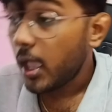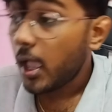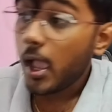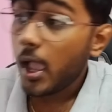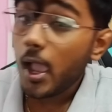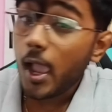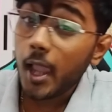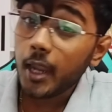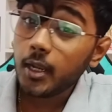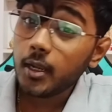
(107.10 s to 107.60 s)

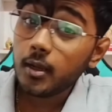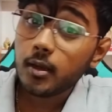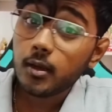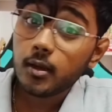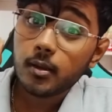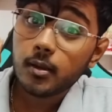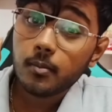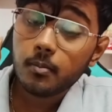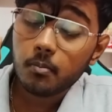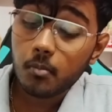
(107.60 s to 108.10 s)
and
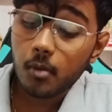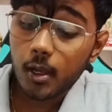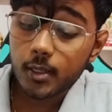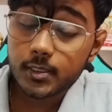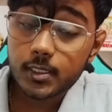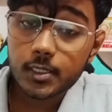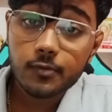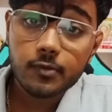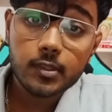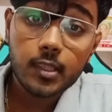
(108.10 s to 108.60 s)
merge
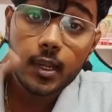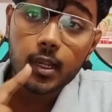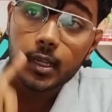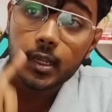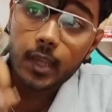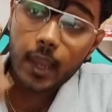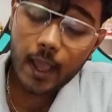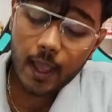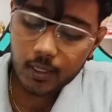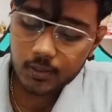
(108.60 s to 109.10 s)
it with the
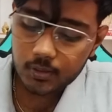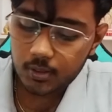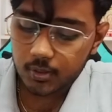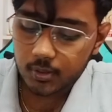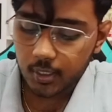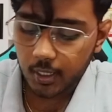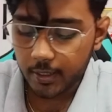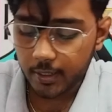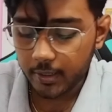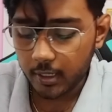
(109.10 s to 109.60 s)
last
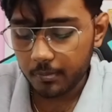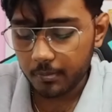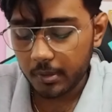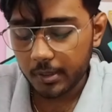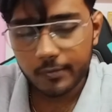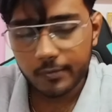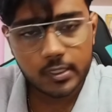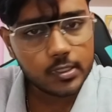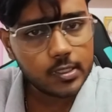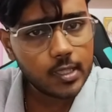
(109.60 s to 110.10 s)
second element,
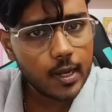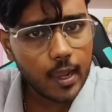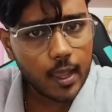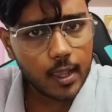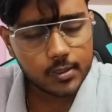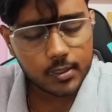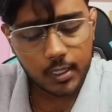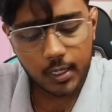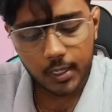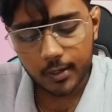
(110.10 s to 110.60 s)
which is the last
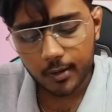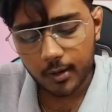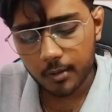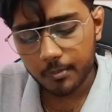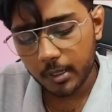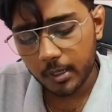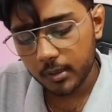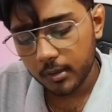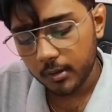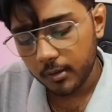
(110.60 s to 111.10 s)
second
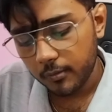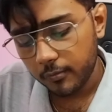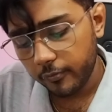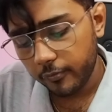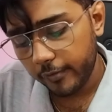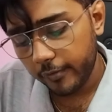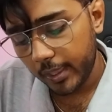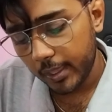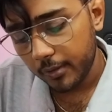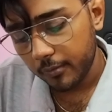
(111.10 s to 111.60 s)
element,
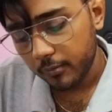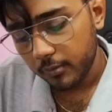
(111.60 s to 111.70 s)
5.